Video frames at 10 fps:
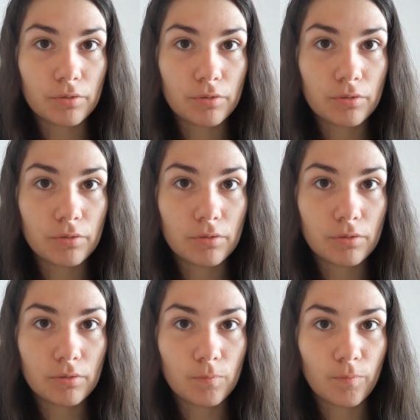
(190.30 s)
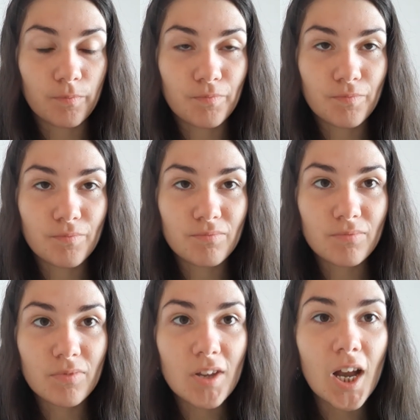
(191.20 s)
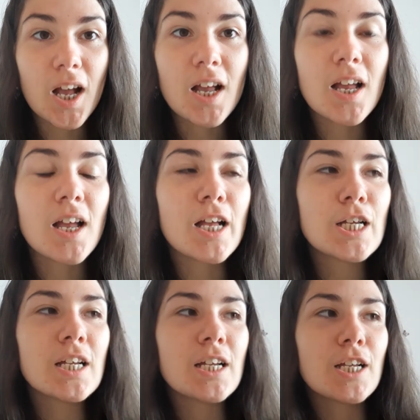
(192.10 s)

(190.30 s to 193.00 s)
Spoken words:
[no speech]